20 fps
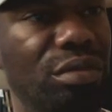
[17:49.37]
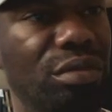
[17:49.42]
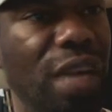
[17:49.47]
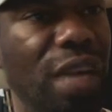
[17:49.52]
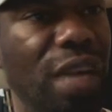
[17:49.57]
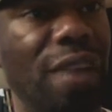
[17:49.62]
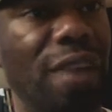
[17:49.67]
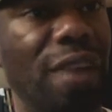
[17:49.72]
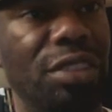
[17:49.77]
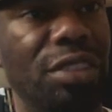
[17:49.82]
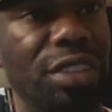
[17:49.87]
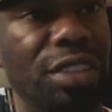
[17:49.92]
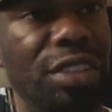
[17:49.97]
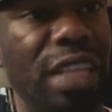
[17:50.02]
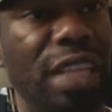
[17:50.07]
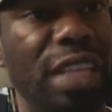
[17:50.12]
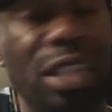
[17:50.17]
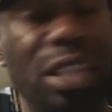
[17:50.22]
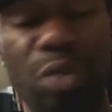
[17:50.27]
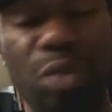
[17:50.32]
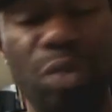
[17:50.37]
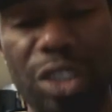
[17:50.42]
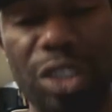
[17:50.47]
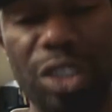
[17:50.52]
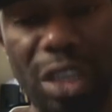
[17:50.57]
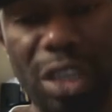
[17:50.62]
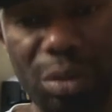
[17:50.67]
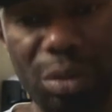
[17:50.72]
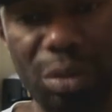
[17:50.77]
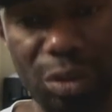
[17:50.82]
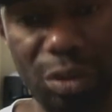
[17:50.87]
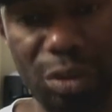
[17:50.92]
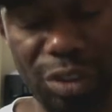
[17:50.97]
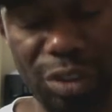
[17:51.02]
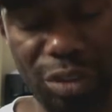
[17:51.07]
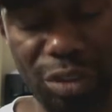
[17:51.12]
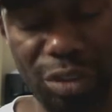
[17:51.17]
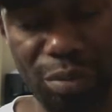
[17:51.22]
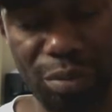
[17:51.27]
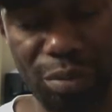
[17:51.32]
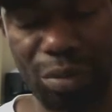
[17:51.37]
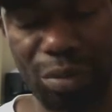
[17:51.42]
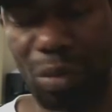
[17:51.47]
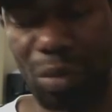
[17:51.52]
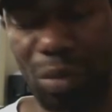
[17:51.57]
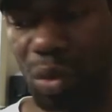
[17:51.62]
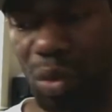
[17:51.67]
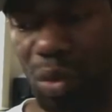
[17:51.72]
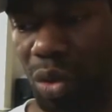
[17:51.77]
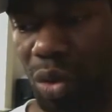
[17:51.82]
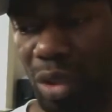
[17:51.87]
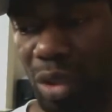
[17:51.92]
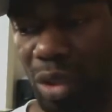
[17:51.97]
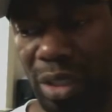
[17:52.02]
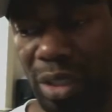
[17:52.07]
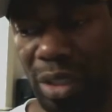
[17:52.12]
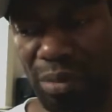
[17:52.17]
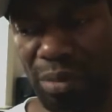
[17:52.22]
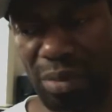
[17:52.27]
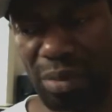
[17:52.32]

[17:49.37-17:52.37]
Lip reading: obviously not the Rush Hour movies, or